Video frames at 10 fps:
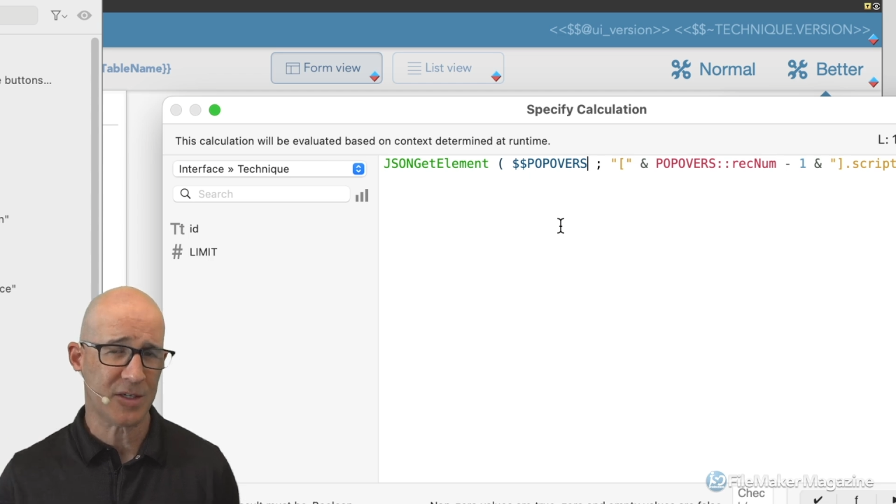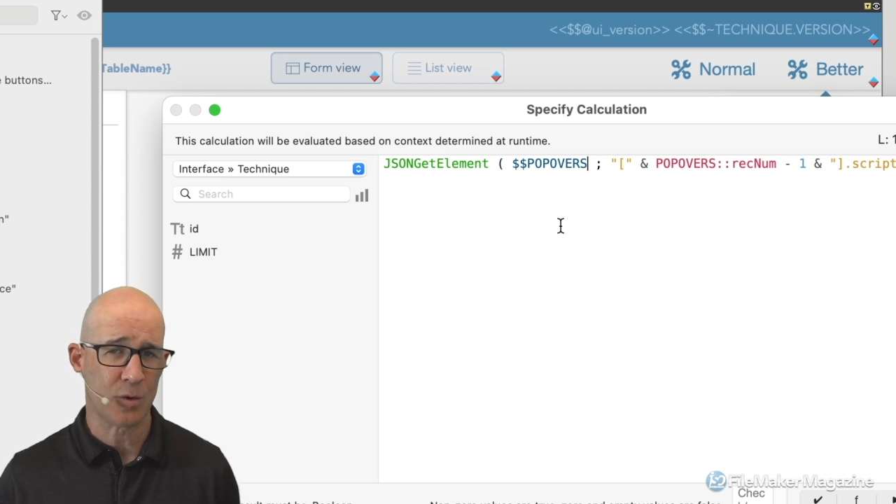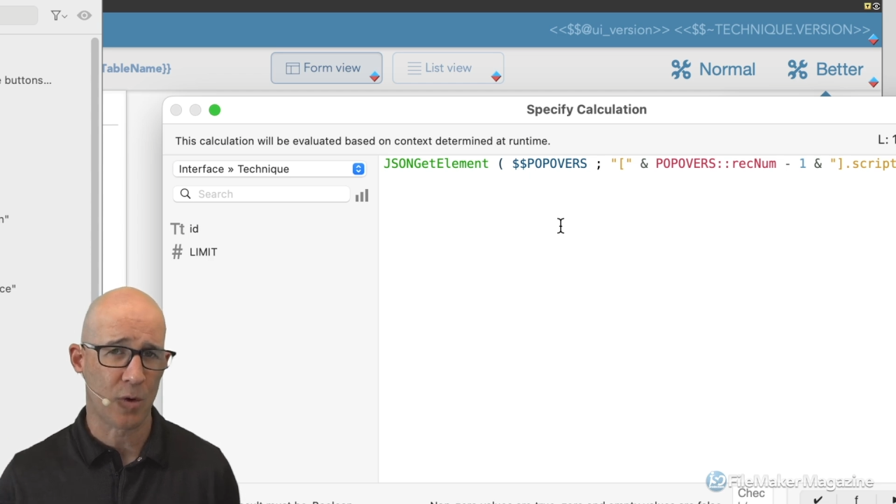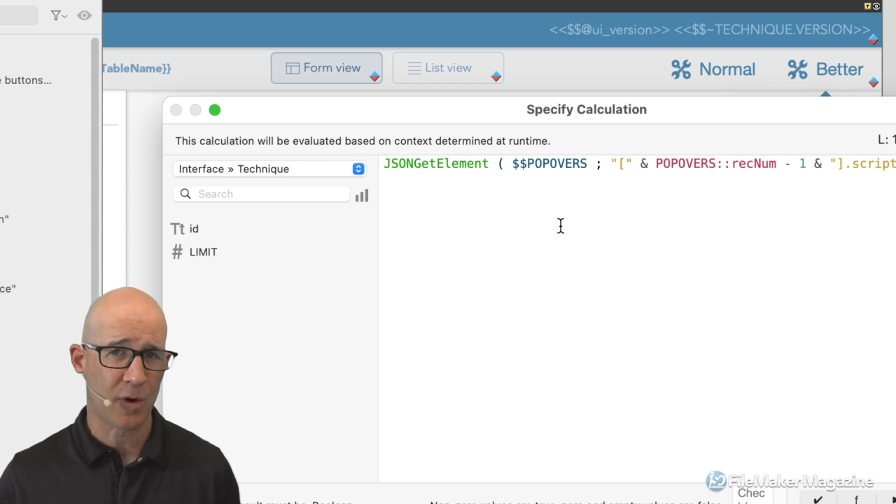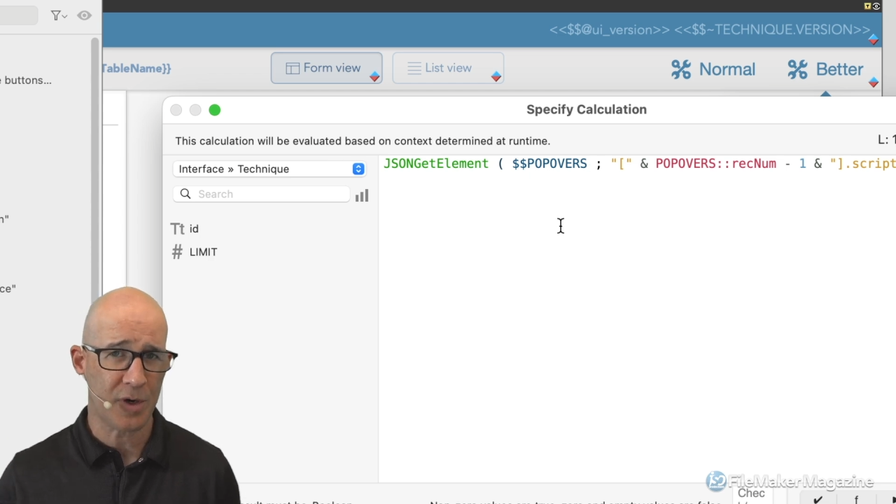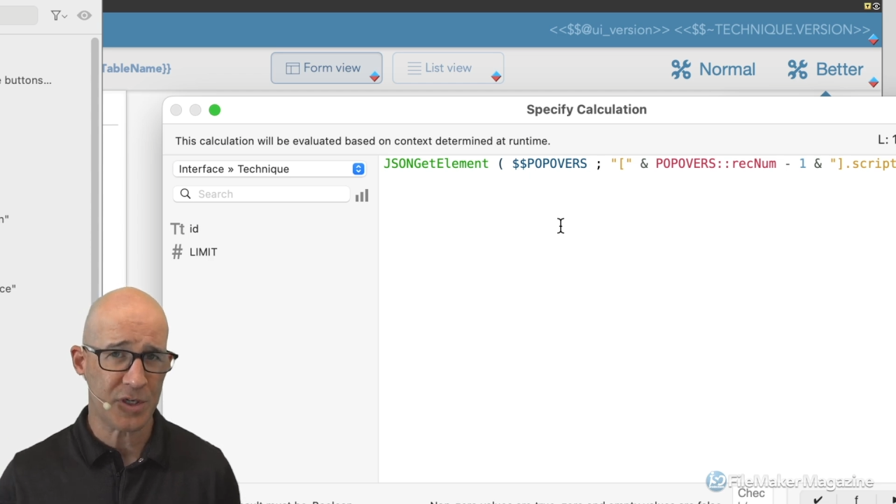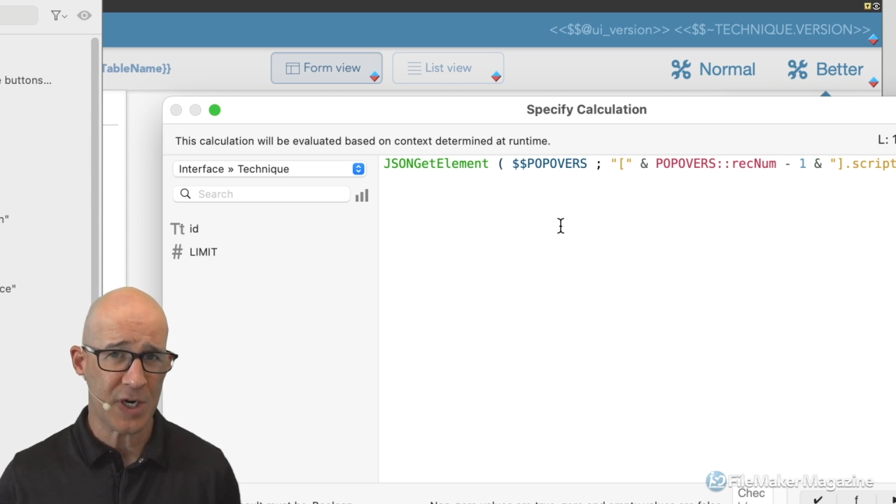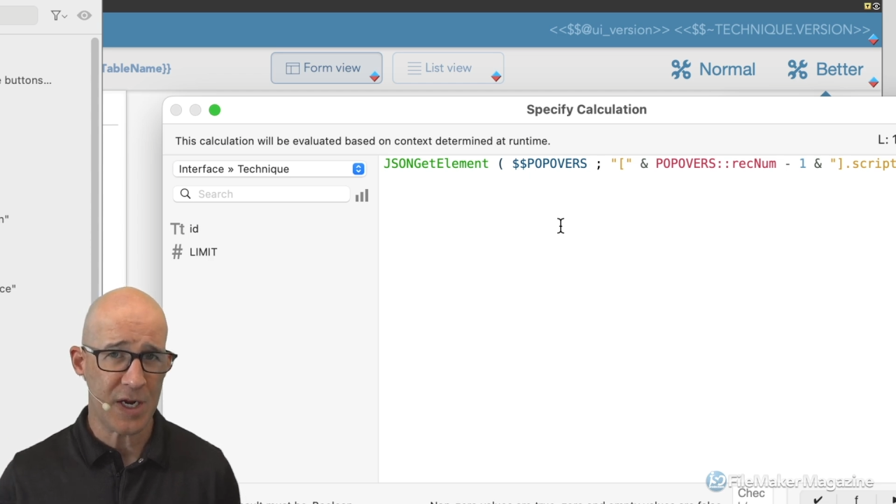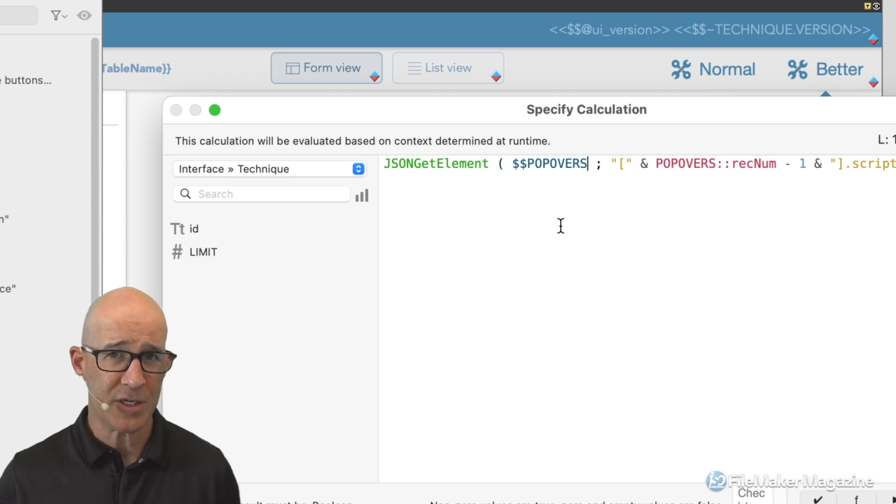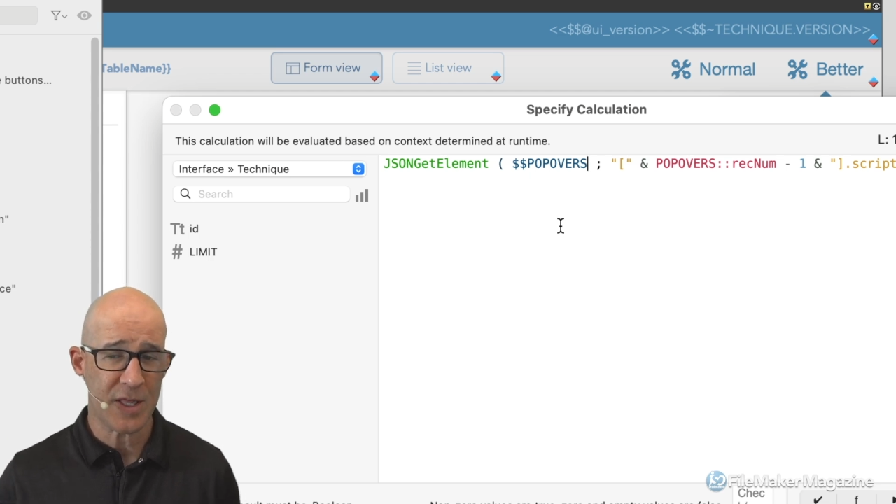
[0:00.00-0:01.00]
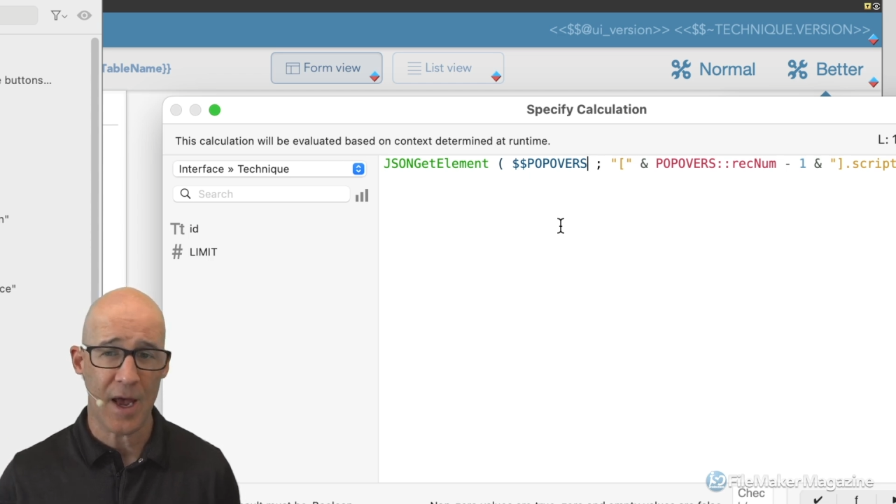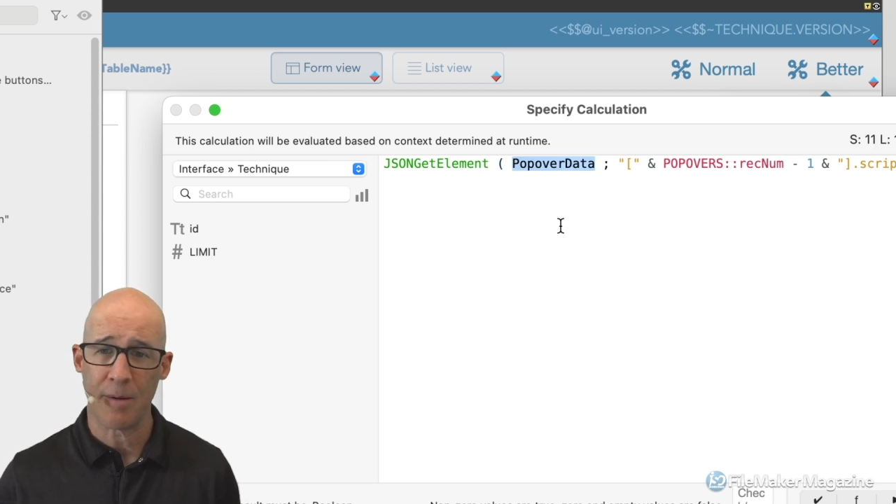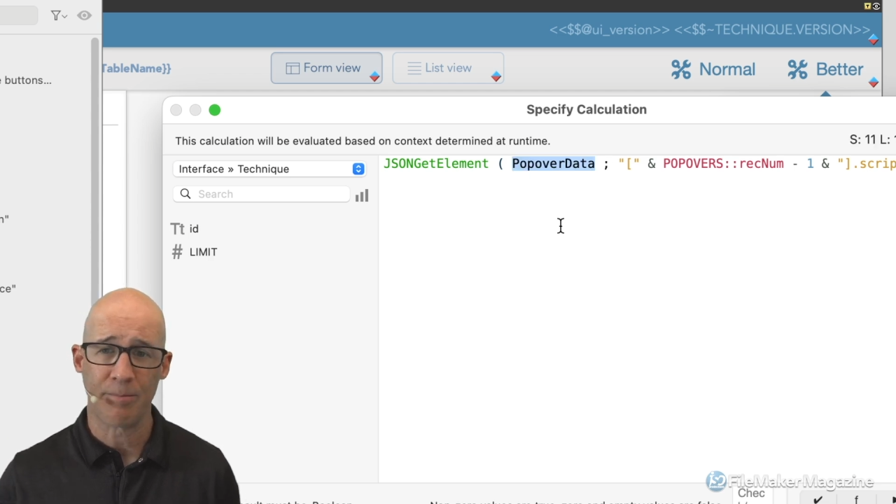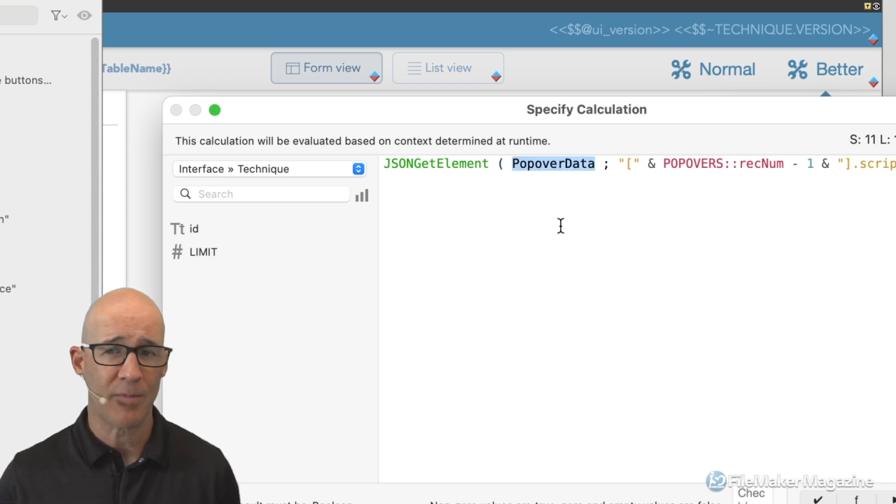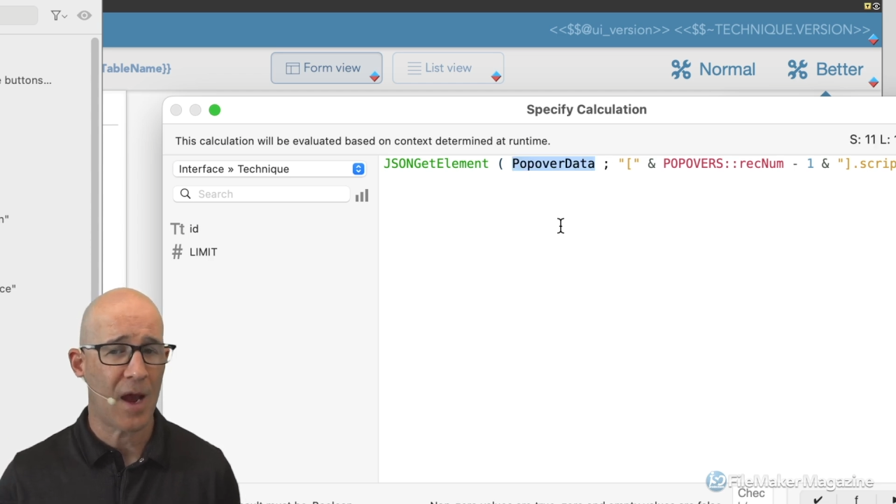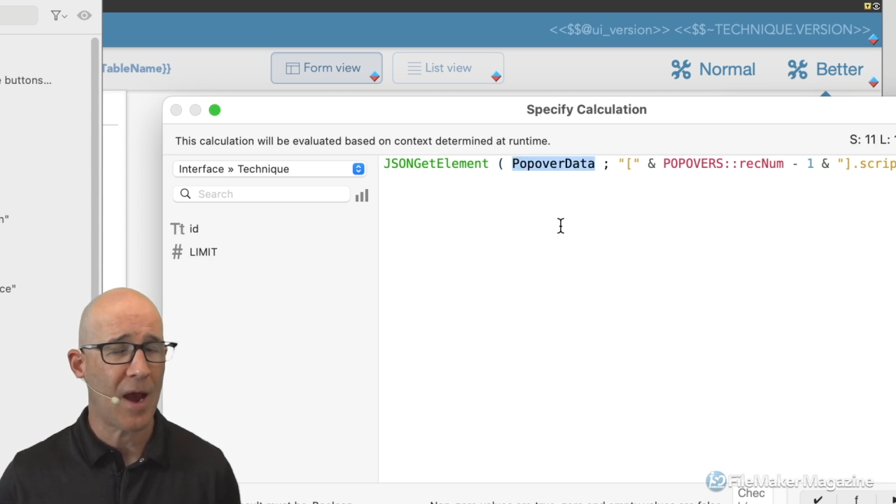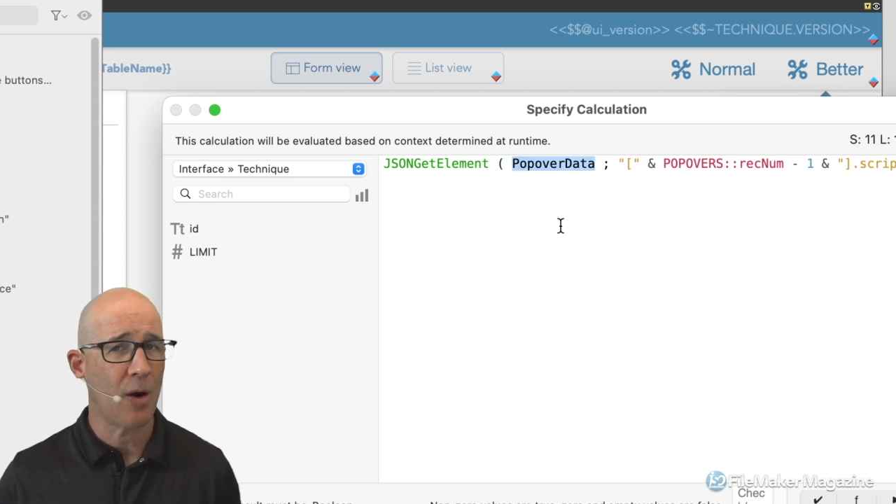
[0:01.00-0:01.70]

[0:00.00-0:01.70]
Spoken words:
in order to change that. I